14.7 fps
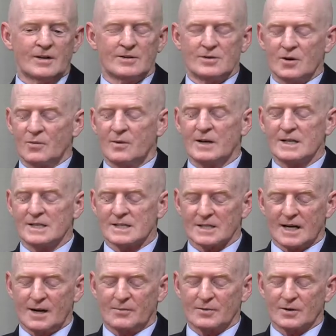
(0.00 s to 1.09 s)
Nobody's
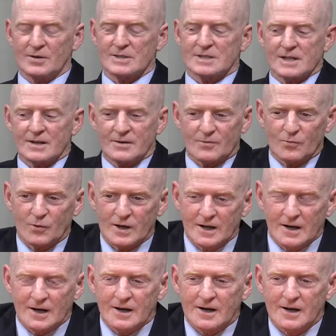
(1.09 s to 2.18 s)
slapping the wrist. What
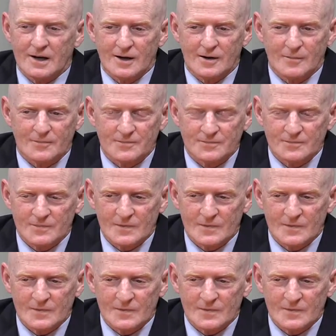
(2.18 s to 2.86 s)
um,